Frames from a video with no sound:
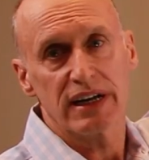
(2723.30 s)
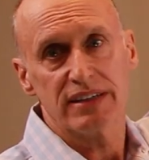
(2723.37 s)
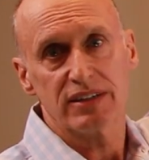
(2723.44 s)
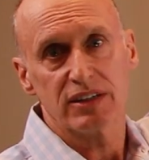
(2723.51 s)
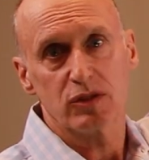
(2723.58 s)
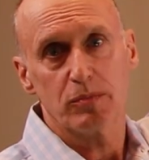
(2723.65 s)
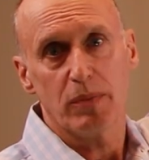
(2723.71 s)

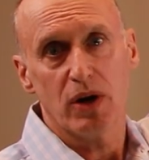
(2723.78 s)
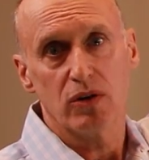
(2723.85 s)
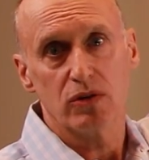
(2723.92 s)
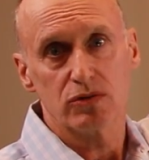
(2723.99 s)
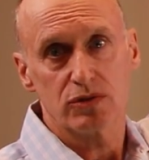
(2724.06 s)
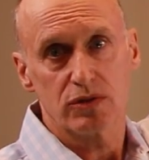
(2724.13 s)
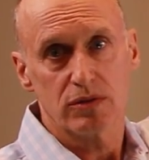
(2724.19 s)
gets
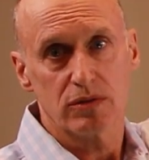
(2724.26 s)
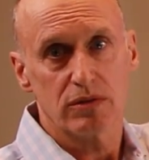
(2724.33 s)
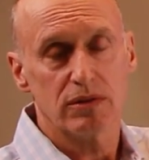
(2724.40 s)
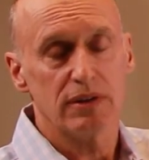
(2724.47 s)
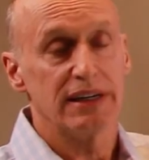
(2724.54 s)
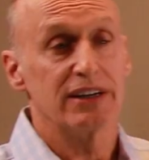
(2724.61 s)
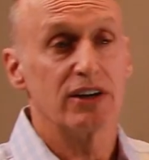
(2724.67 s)
exposed
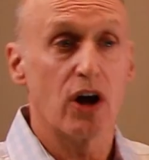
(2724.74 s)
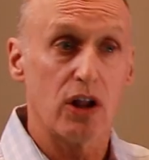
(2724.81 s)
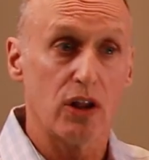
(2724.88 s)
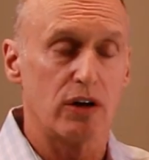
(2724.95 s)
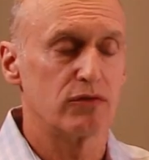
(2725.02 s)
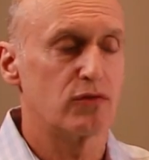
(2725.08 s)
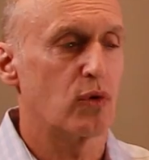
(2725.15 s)
in an
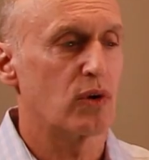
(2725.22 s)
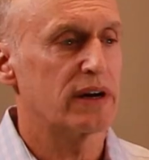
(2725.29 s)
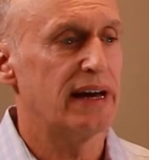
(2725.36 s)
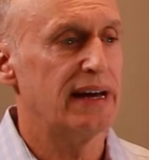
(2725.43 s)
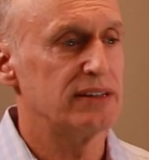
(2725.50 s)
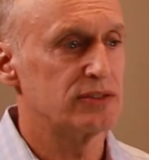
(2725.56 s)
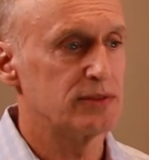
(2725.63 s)
all-on-4
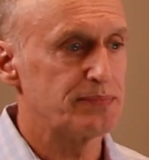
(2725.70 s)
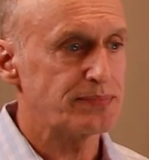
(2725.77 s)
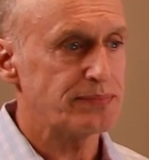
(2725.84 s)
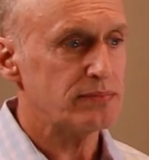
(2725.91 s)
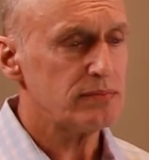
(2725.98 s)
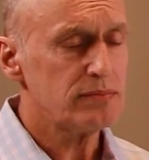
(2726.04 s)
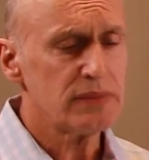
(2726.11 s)
case,
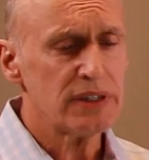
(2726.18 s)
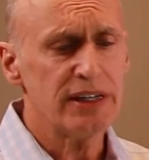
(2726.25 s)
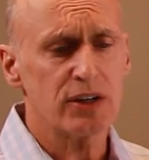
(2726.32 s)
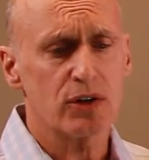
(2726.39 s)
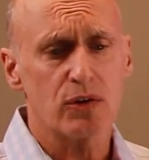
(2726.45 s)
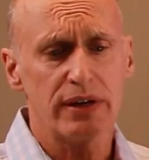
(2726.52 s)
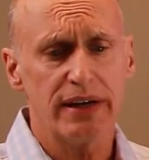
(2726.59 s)

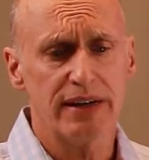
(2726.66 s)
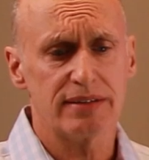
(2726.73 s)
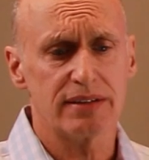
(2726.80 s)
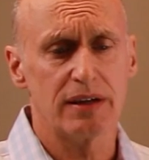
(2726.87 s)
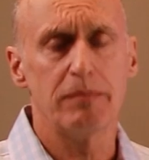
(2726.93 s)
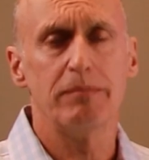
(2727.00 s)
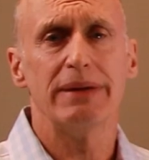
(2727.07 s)
it creates
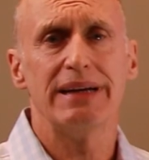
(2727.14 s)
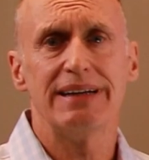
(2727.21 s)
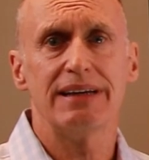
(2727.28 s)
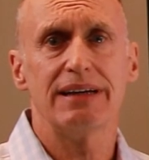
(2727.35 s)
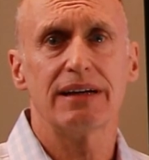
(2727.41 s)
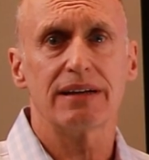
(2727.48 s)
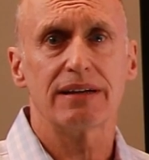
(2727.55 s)
an
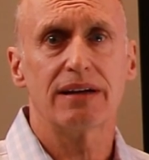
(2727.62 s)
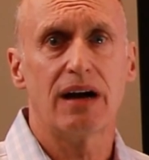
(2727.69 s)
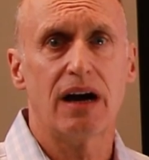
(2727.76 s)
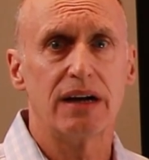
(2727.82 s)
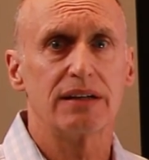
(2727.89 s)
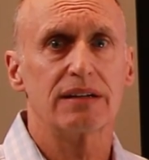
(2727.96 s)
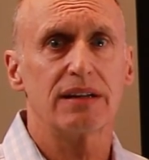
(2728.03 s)
immediate
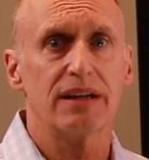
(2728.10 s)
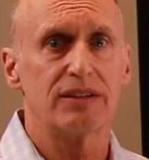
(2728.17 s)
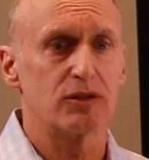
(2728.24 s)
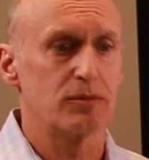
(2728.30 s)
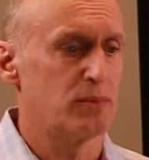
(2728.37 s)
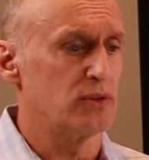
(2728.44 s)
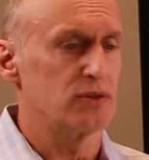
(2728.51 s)

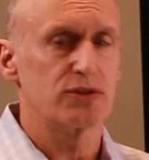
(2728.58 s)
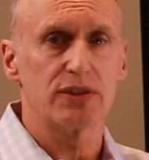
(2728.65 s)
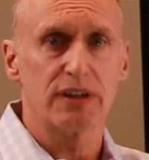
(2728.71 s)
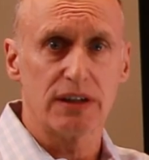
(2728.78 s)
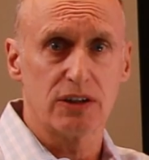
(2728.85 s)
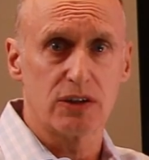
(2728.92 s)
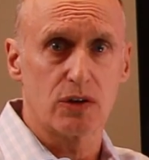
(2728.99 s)
uncleansable
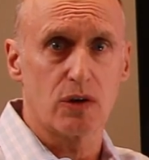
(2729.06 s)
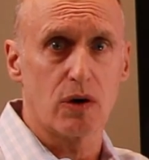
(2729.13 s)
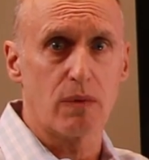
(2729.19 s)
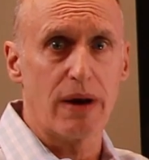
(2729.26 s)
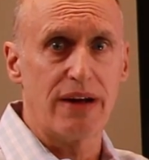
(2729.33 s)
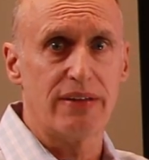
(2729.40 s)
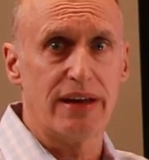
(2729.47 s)
cylinder
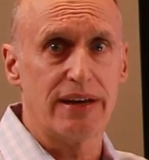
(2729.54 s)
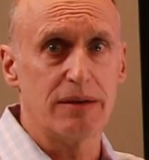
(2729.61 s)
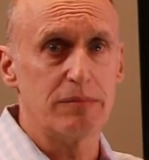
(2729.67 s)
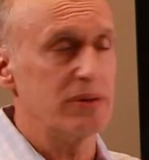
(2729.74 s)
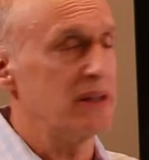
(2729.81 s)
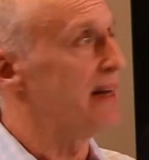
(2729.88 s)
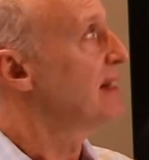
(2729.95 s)
around that
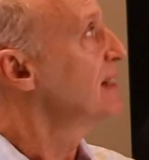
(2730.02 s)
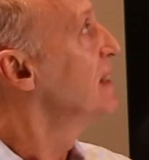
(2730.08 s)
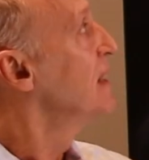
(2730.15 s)
implant.